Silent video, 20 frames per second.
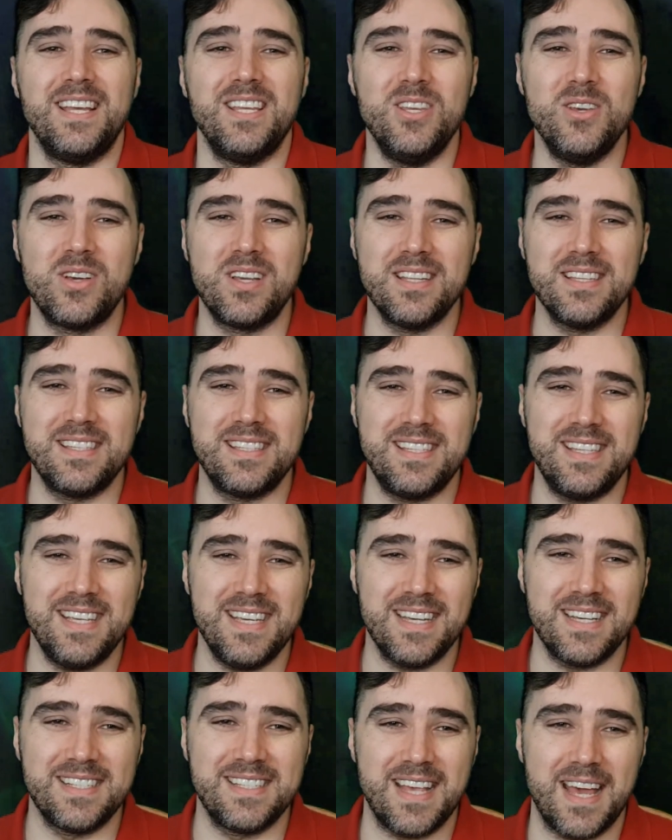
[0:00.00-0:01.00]
You can see
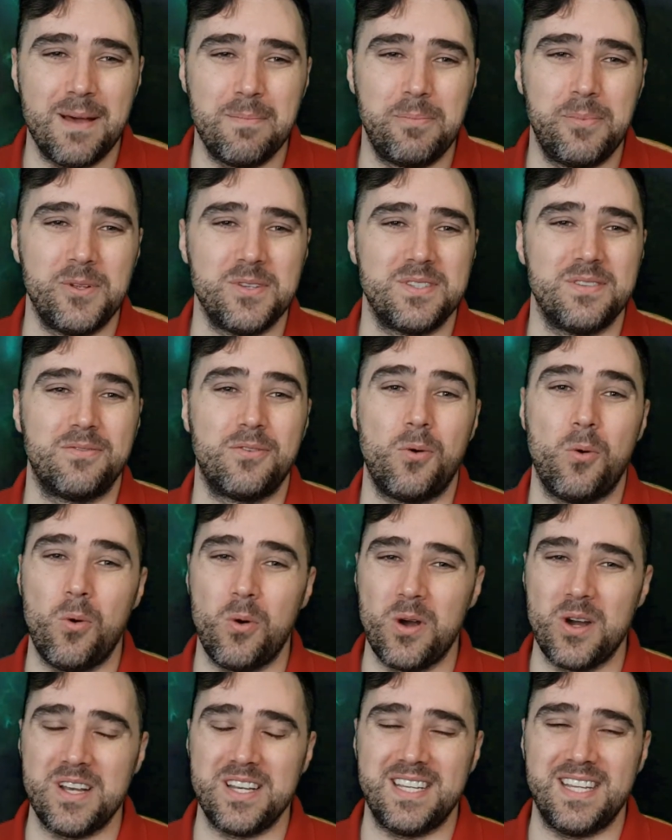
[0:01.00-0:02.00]
examples of
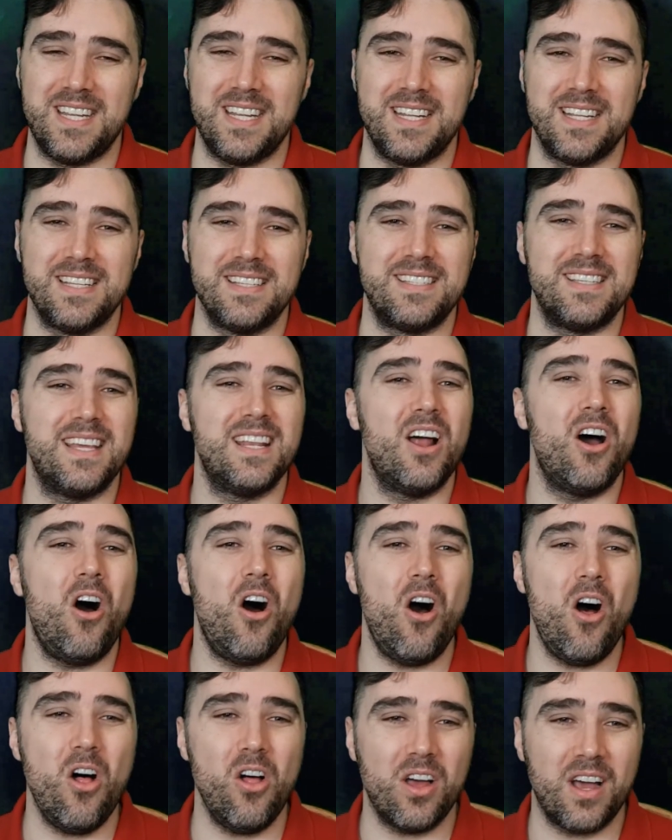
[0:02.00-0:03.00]
quarantines in
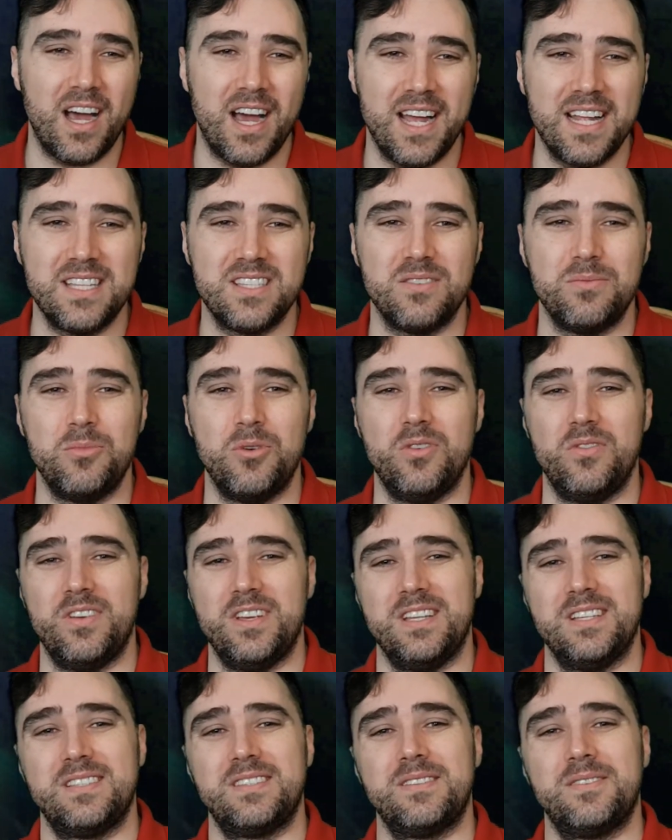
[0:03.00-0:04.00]
all kinds of
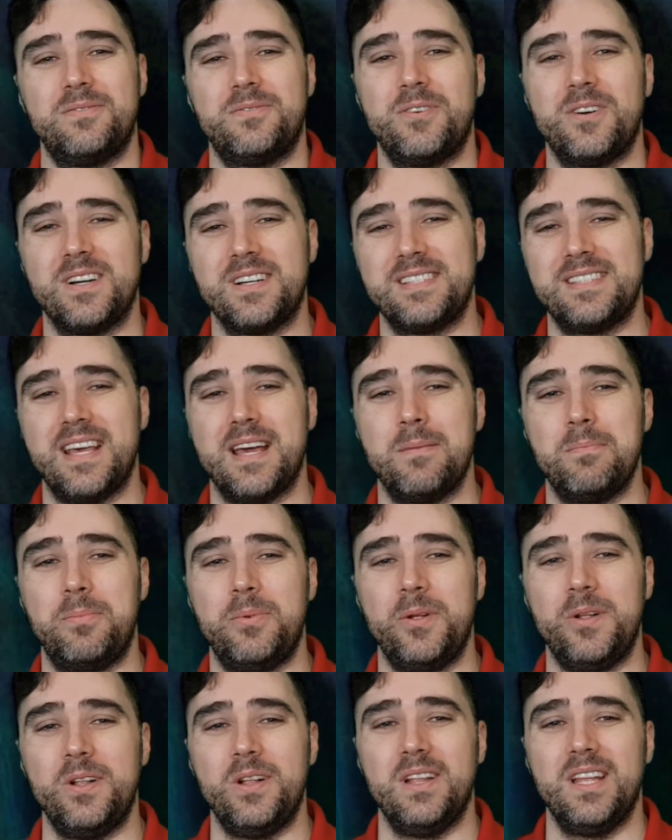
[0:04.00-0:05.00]
movies. For
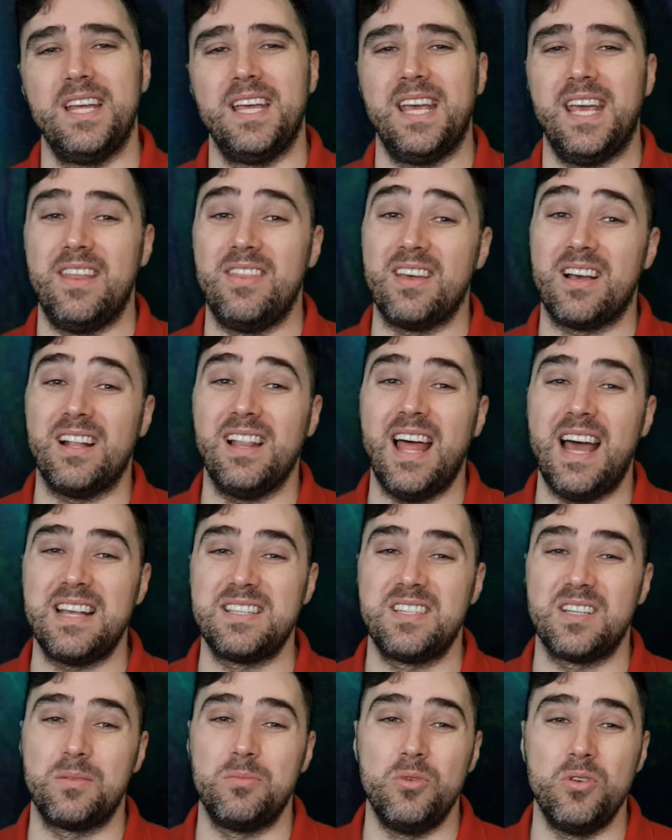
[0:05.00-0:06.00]
example, in the
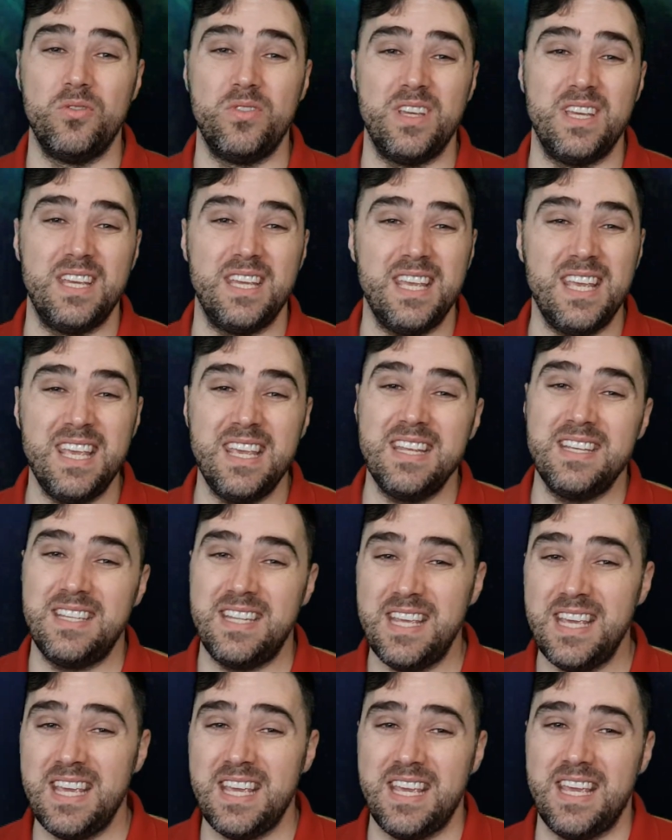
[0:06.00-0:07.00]
classic movie
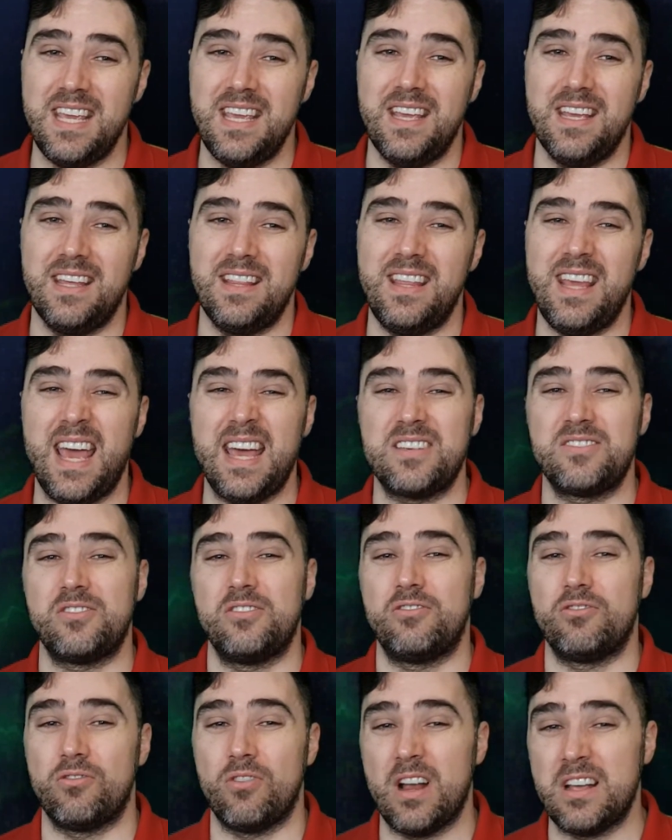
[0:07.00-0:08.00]
E.T., the
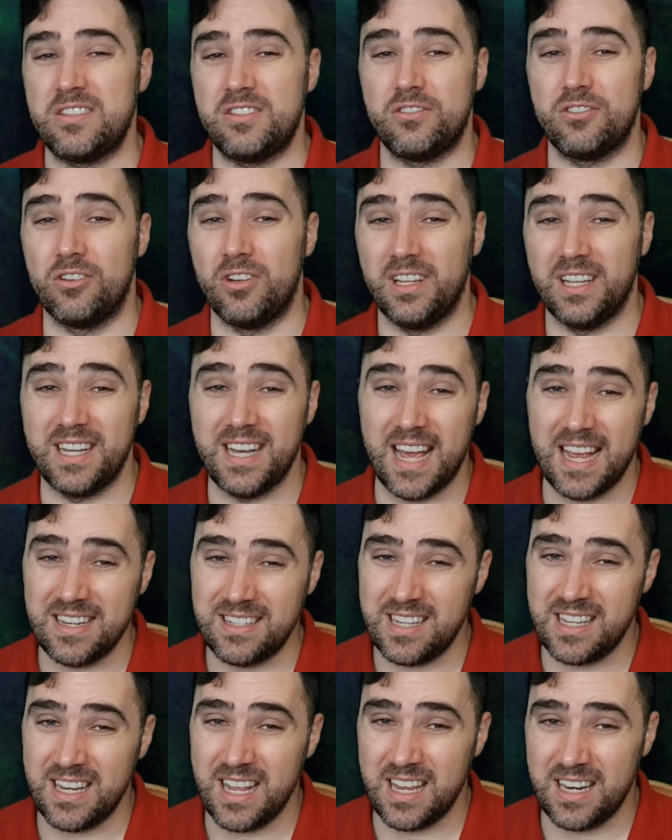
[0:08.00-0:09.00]
extraterrestrial in
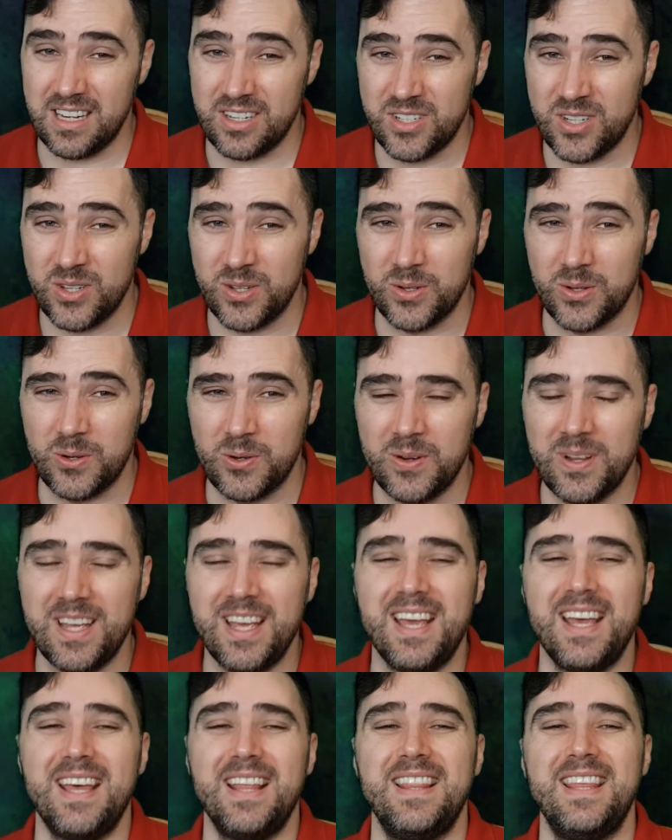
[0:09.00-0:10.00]
1982,
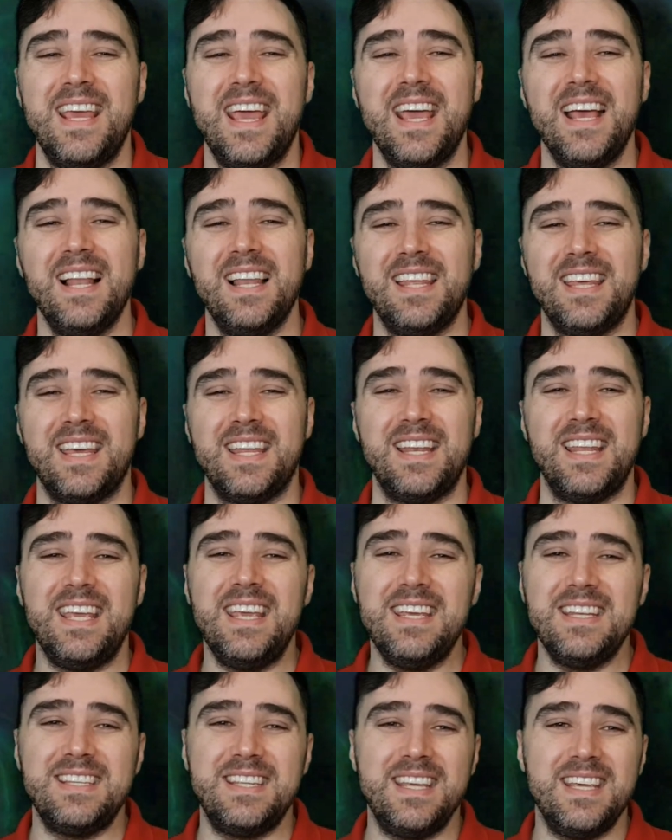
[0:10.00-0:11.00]
the alien
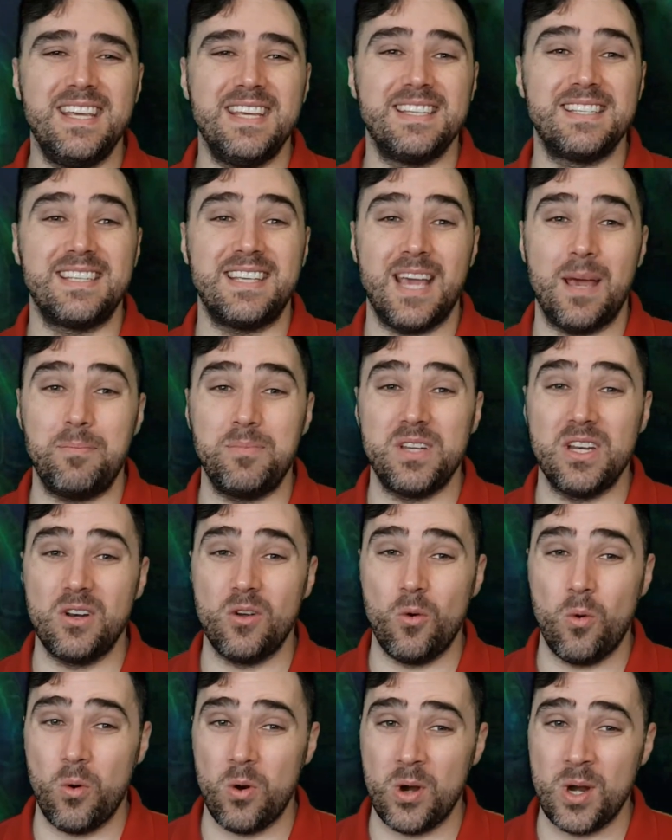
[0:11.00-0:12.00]
E.T. is kept in
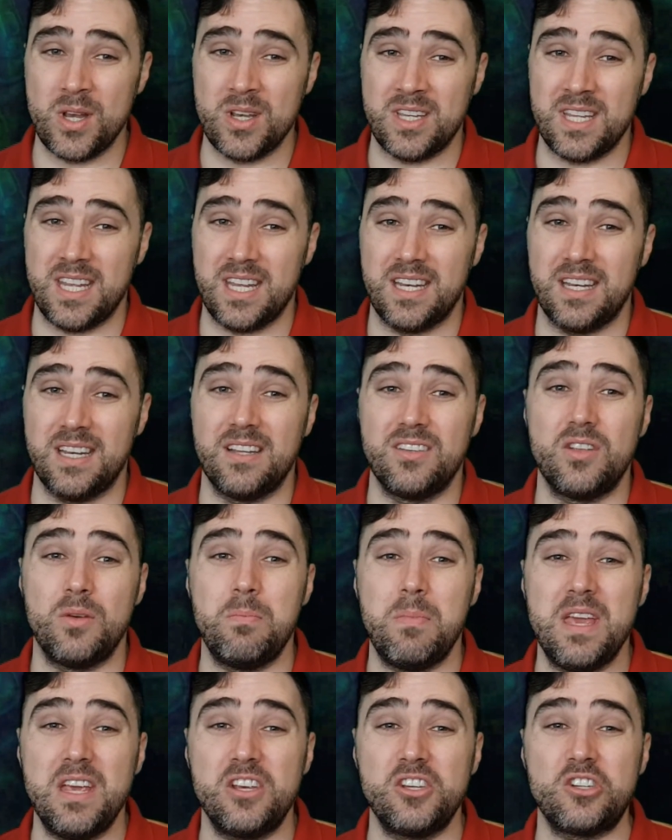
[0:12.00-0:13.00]
quarantine to
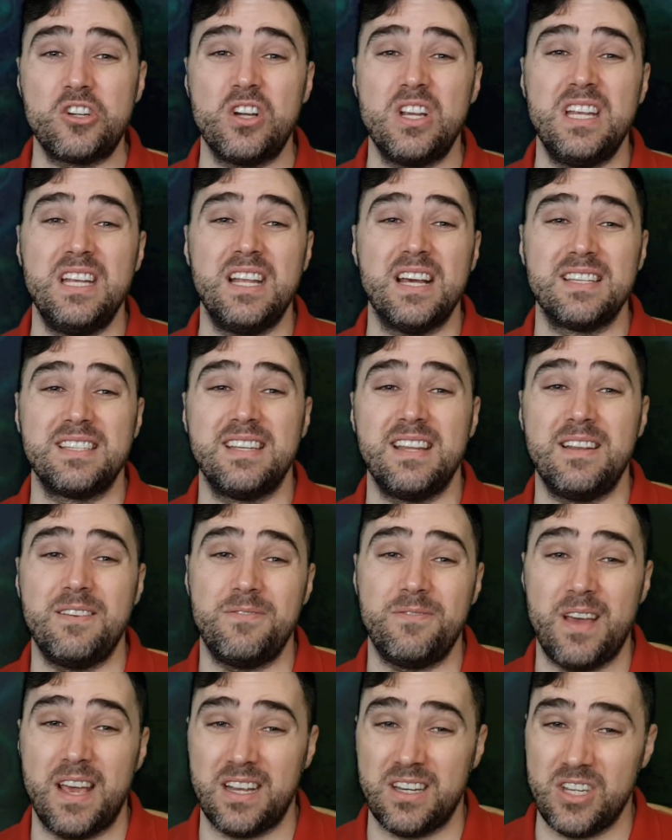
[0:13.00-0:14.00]
make sure he doesn't
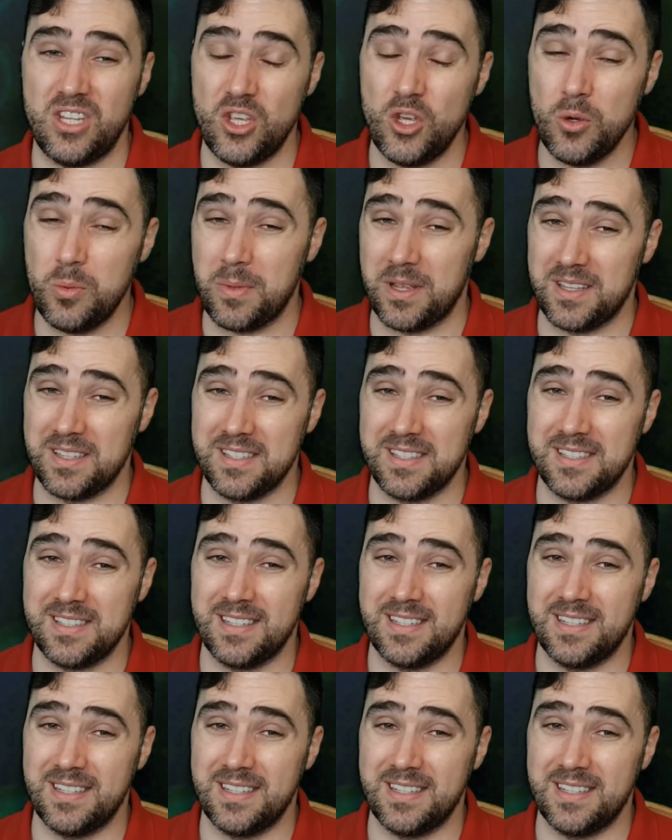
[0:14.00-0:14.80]
infect humans.